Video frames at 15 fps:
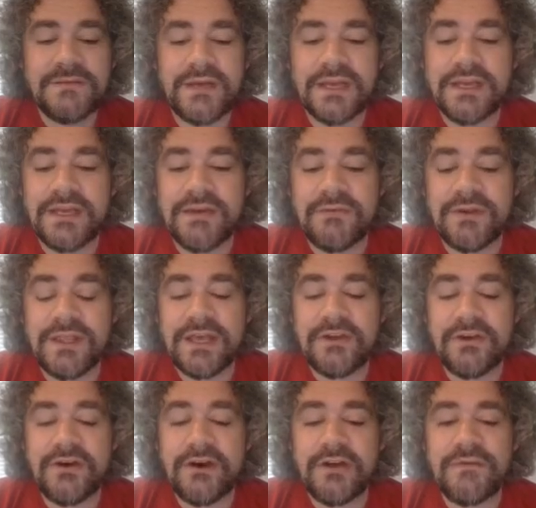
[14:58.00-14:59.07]
I could get rid of
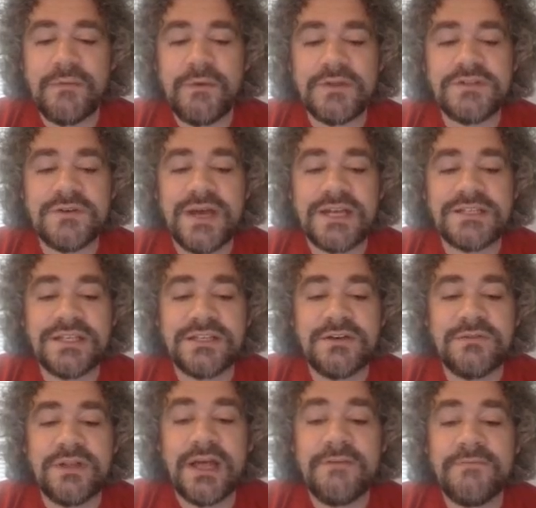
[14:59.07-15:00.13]
that heart if I want to. I actually
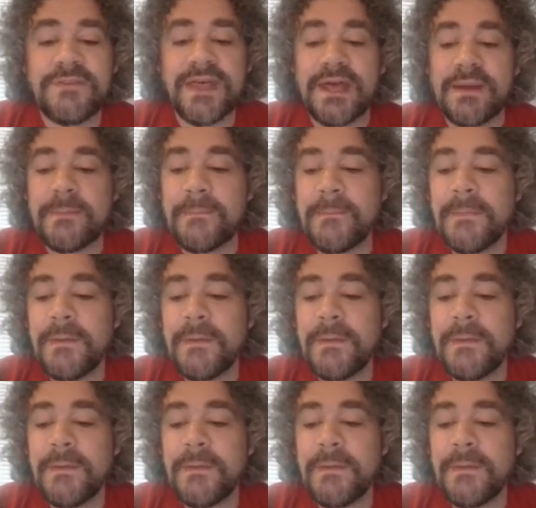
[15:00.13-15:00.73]
don't love that.